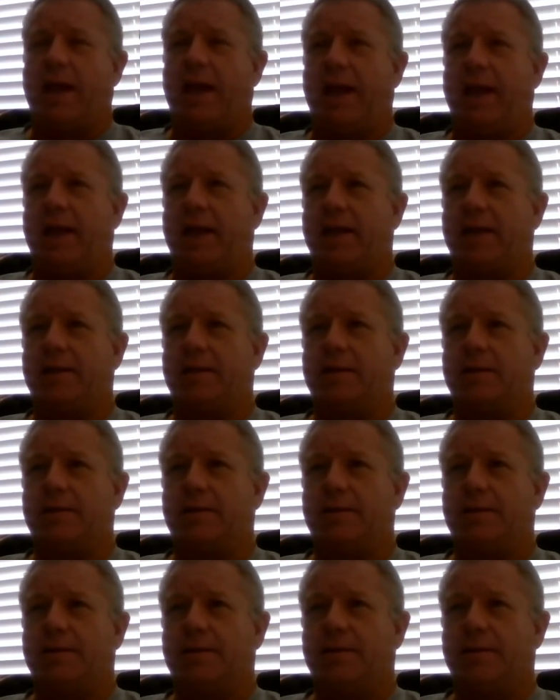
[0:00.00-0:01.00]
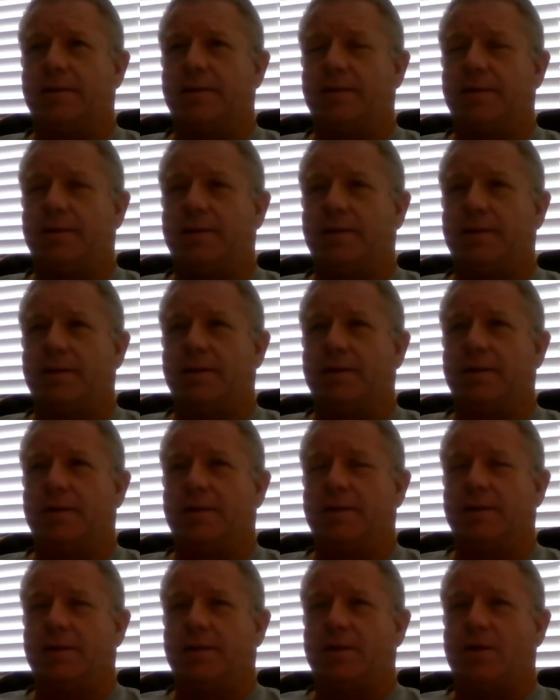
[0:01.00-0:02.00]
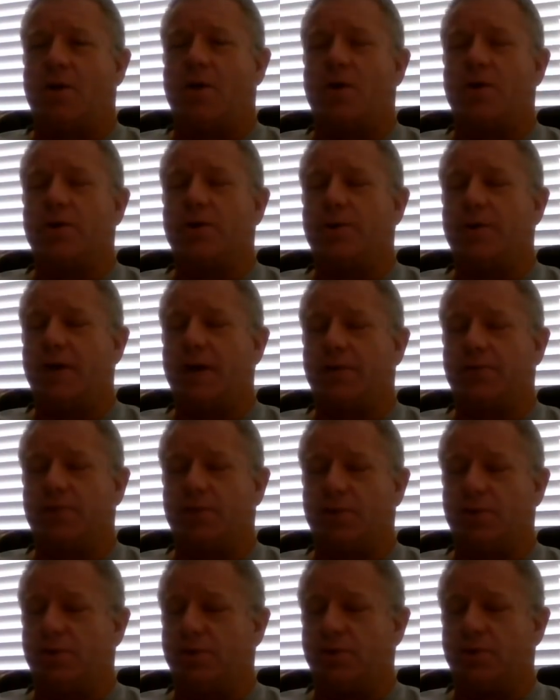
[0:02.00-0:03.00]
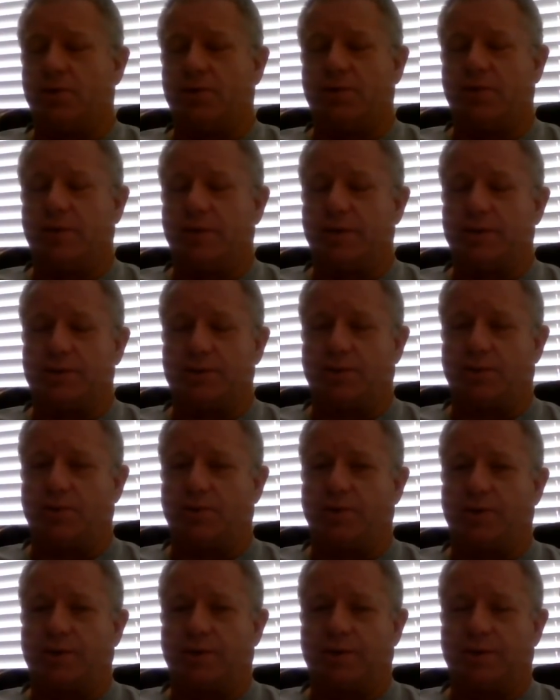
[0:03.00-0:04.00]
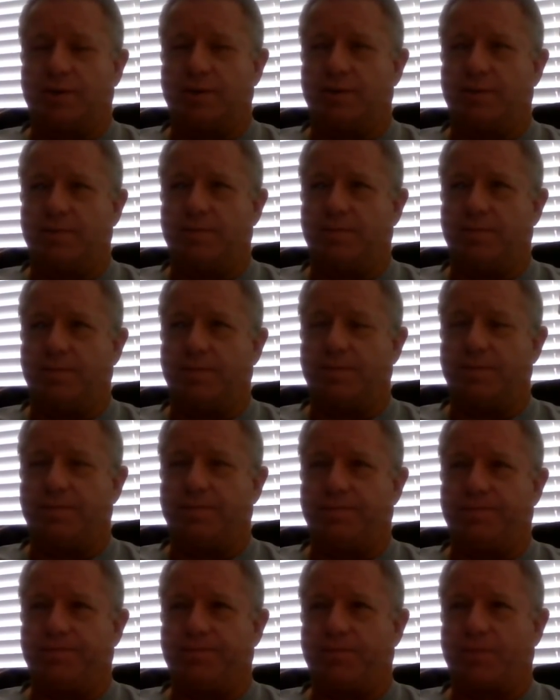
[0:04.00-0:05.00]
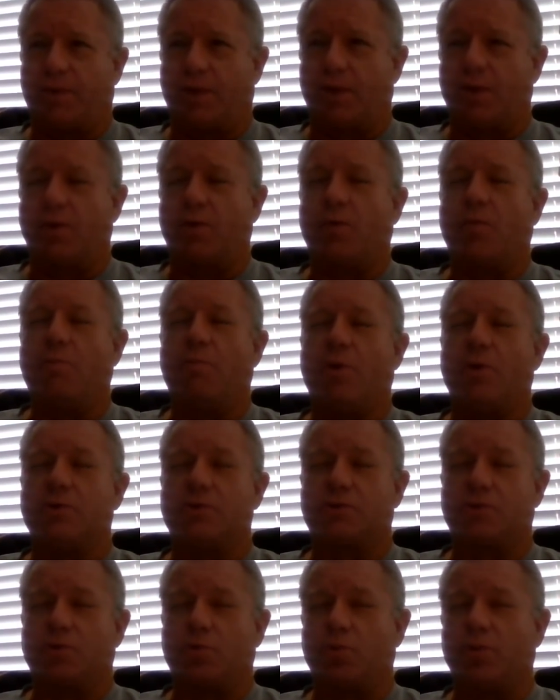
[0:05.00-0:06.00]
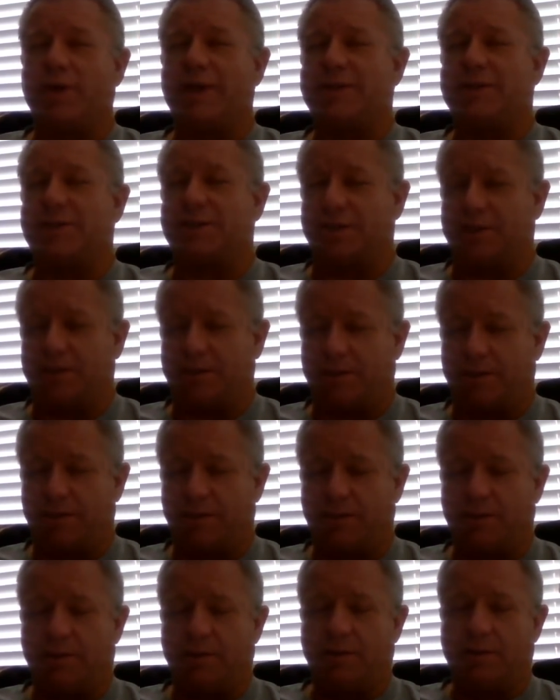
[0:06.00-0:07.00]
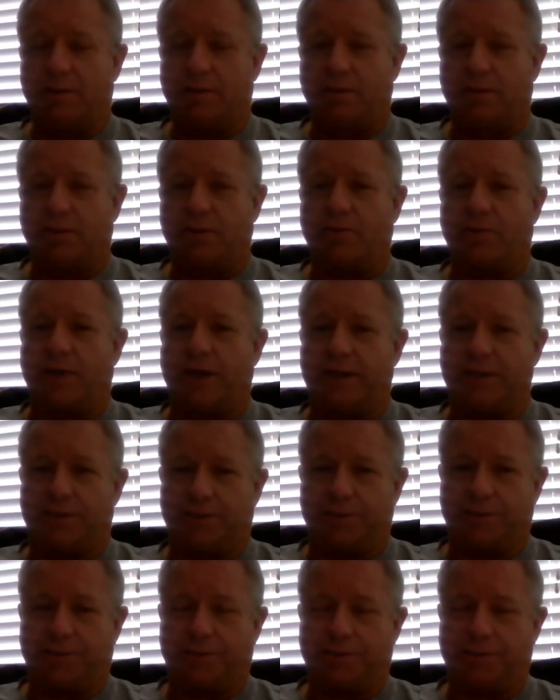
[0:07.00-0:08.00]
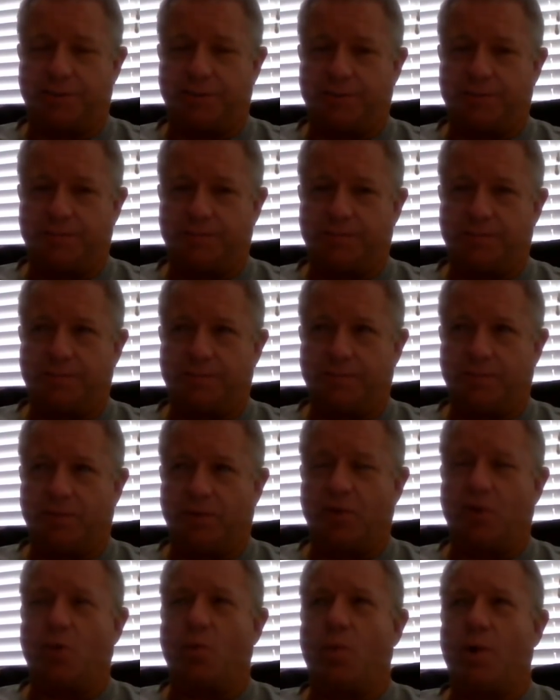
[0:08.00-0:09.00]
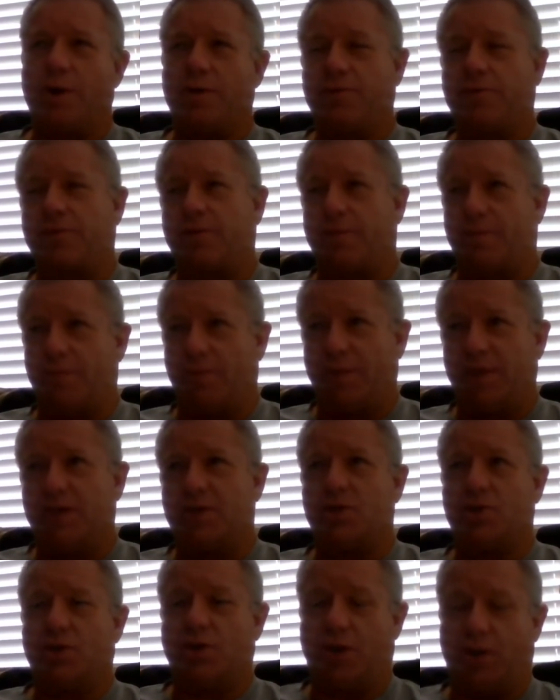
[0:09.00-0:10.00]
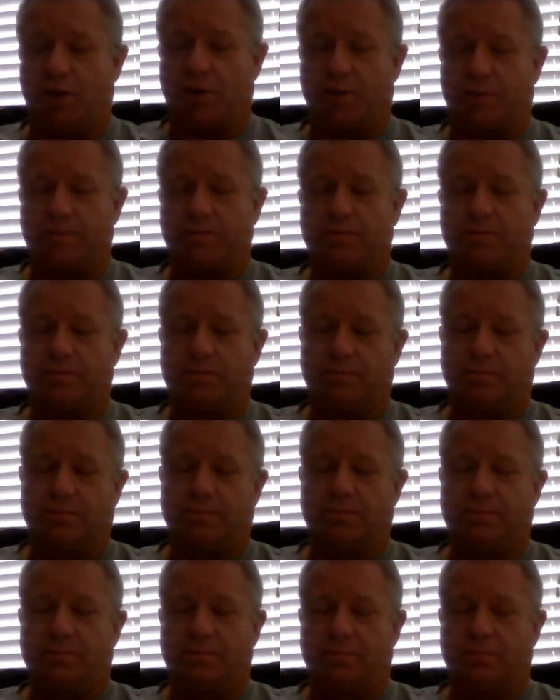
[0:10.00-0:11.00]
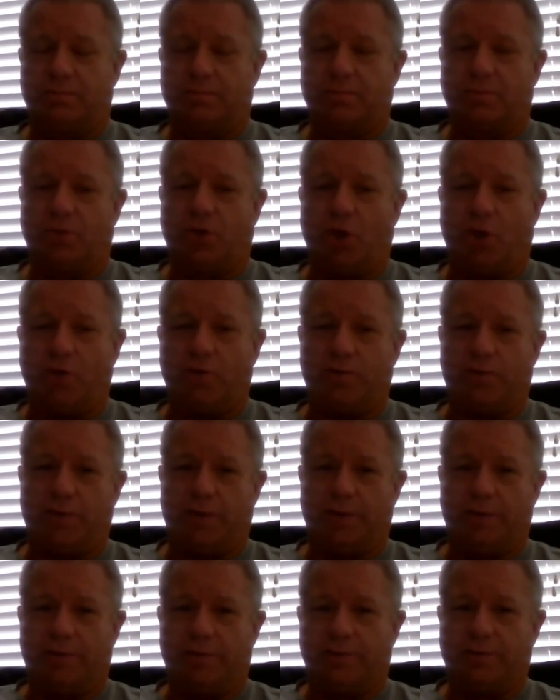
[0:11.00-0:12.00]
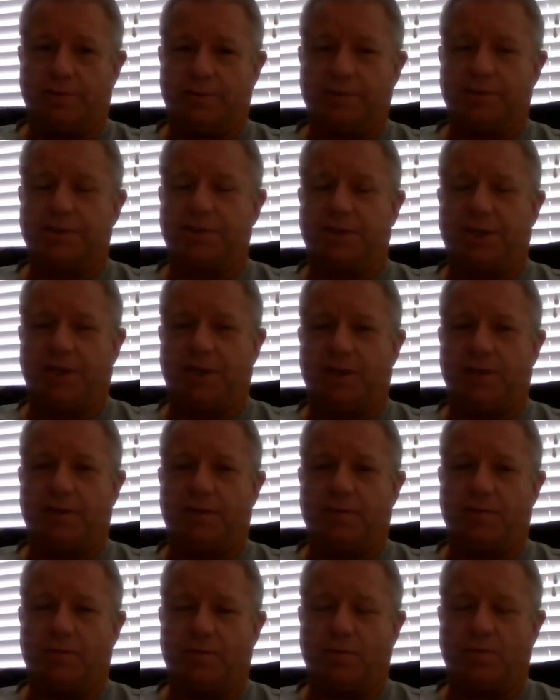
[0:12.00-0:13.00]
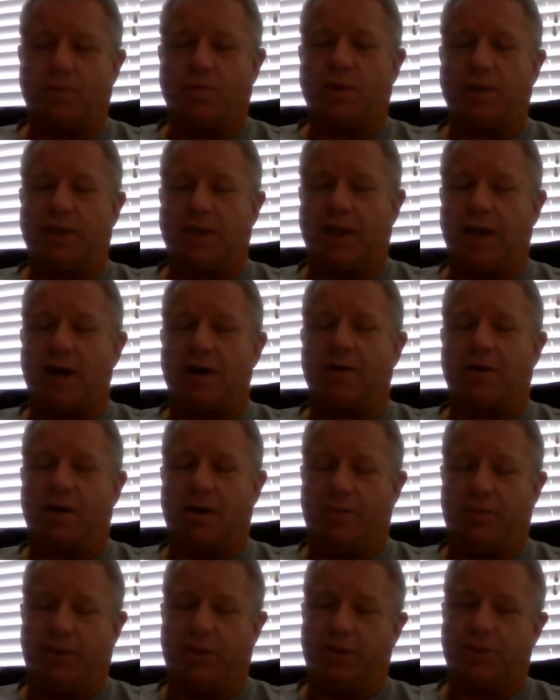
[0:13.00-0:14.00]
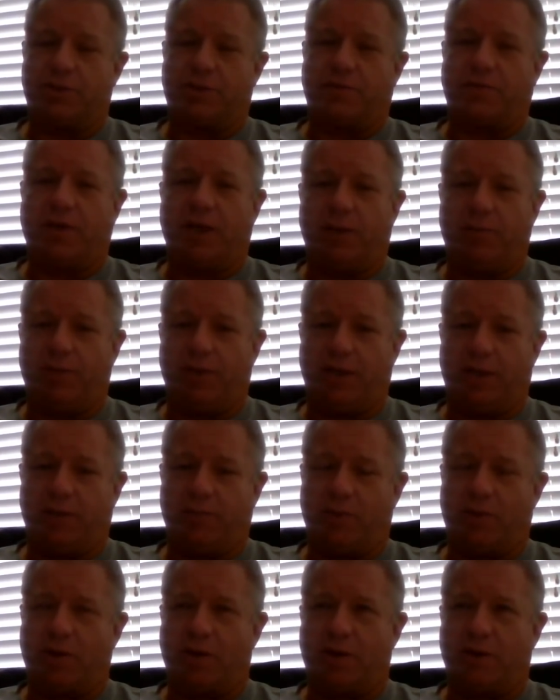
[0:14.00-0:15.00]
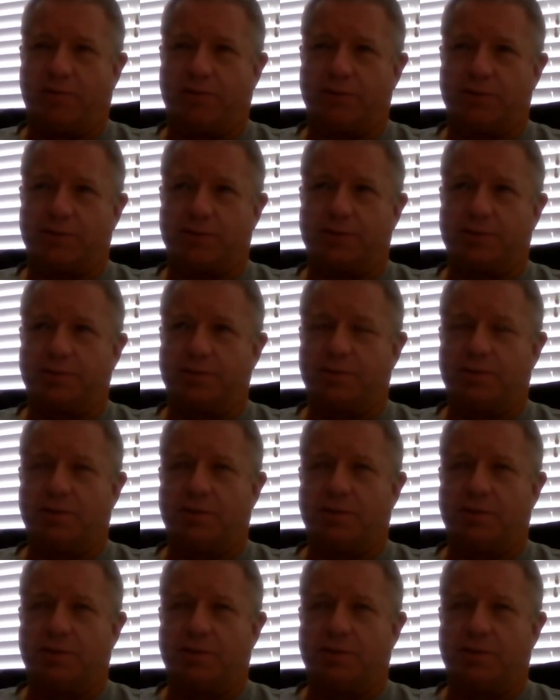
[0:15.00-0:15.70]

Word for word: And all you have to do is look at the most recent crisis, the one from this year, COVID to see what the outcome is of keeping him in office.